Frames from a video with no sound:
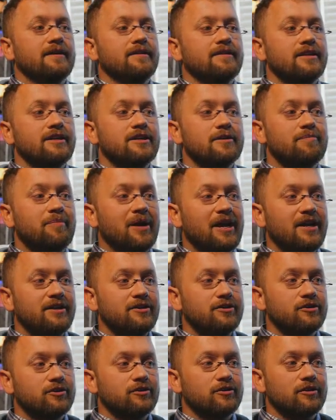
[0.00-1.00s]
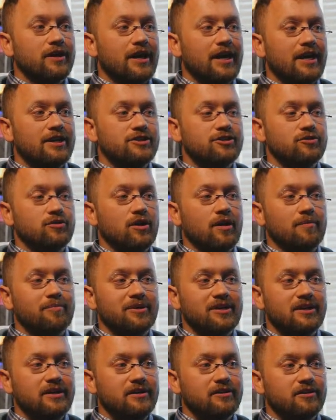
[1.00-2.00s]
then you penned your hedge up
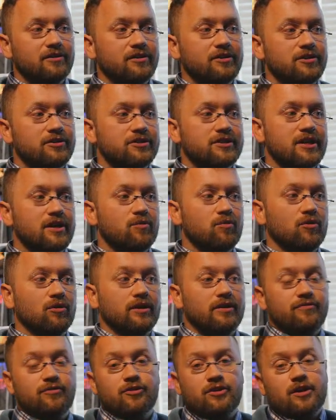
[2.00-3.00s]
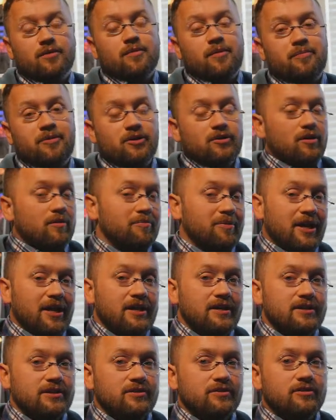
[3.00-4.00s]
here and you say, well, if you come up here, I'll pay
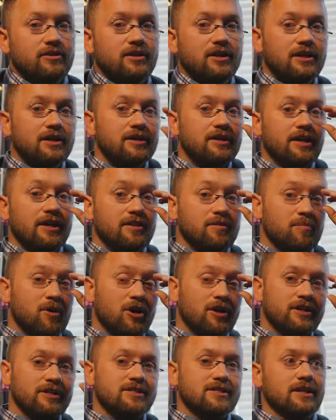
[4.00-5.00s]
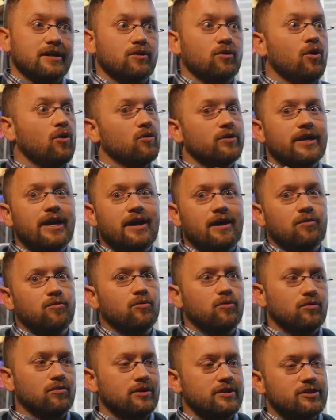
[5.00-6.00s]
you. And the market's like, oh yeah,
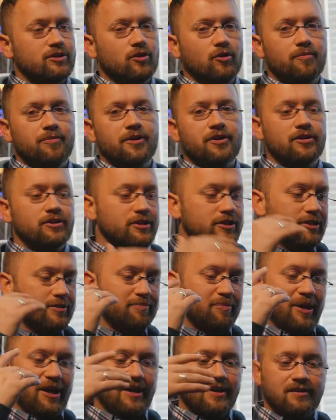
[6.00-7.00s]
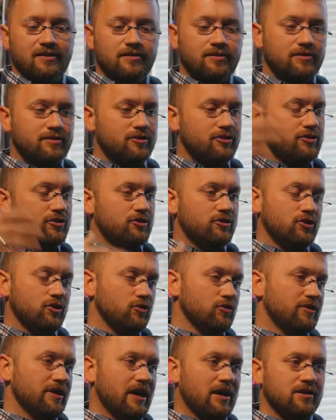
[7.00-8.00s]
well, let's go up there. And you just penned
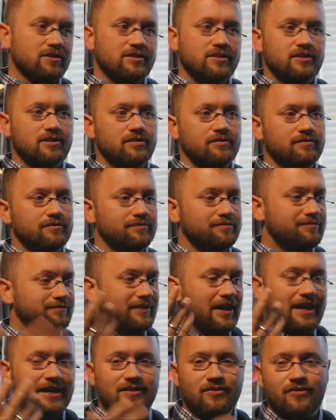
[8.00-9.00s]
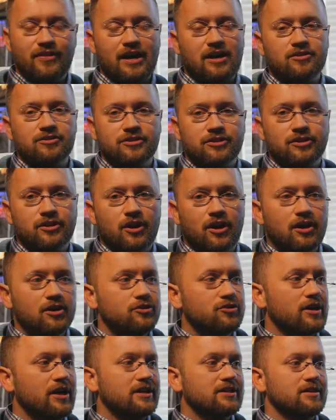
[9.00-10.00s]
2,000, 8,000
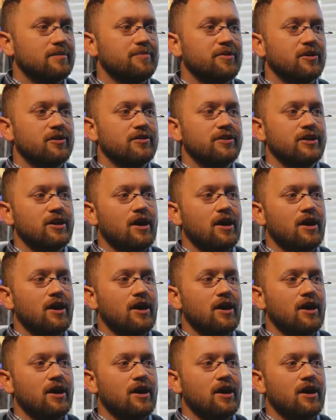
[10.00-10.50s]
contracts up there in the